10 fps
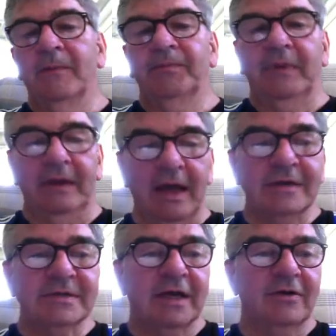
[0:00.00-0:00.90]

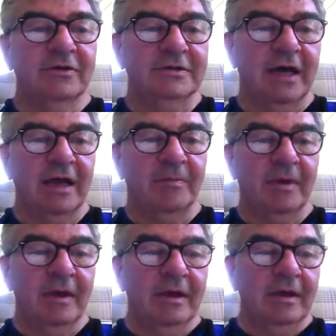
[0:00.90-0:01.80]
yes, I could type
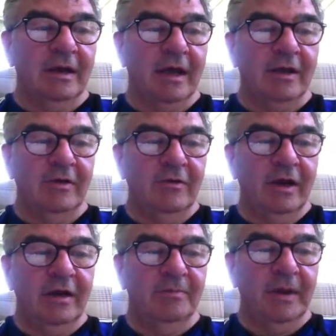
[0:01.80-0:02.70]
like you
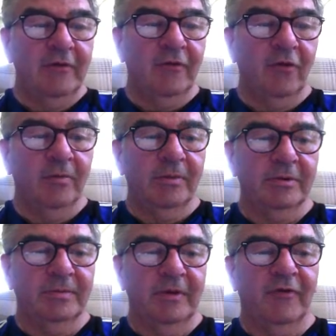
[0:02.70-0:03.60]
did, B4 plus
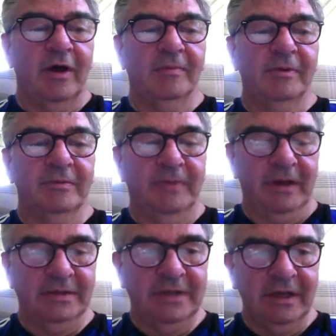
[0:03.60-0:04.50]
B5 plus
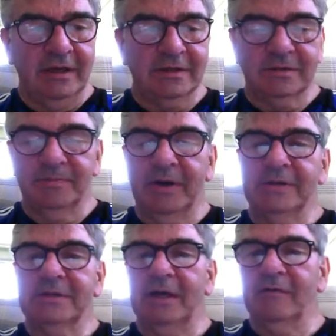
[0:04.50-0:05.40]
B6, but
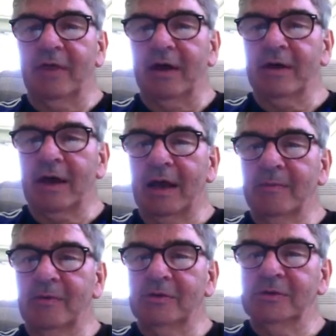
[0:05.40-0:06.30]
instead of that, I'm
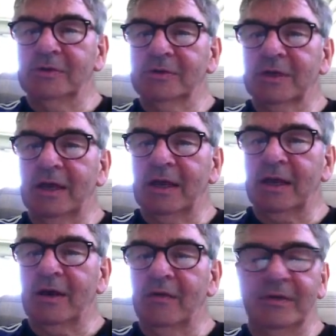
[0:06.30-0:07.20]
going to just click
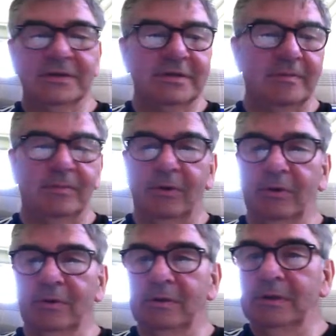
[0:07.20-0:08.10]
on this symbol,
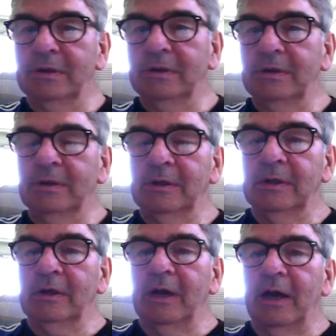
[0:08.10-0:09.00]

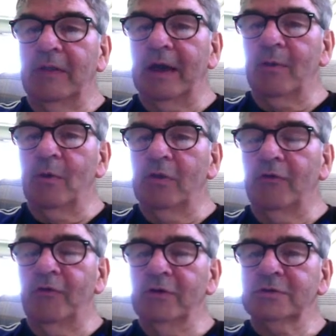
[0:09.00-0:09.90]
and that one, the
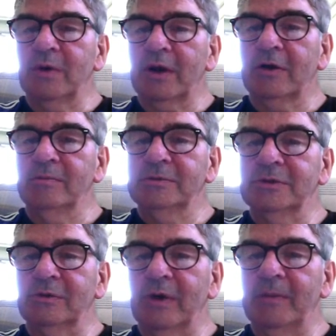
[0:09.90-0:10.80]
first one I come
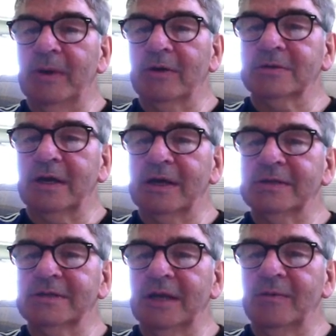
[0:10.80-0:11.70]
to, because that is
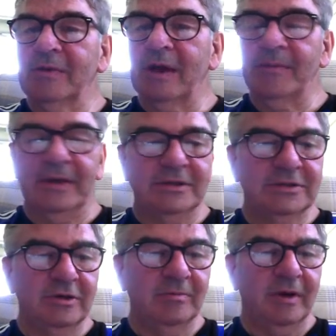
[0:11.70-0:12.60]
sigma and that means
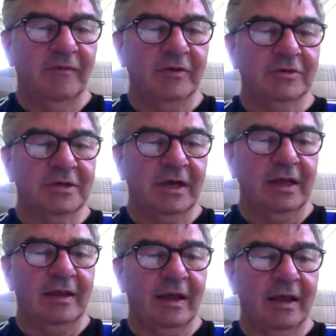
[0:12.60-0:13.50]
sum, if I just click
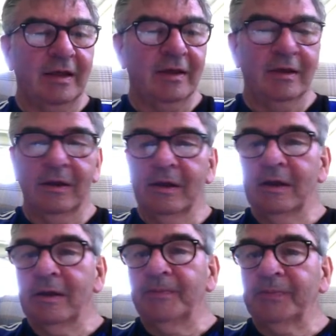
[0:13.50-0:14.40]
there
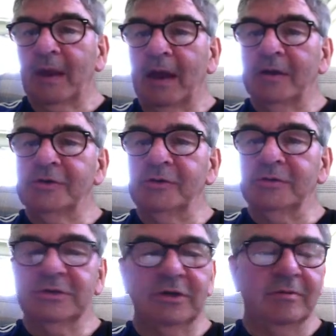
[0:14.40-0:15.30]
and choose
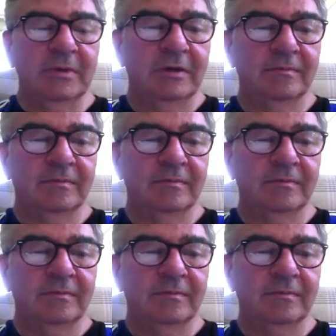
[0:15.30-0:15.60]
sum,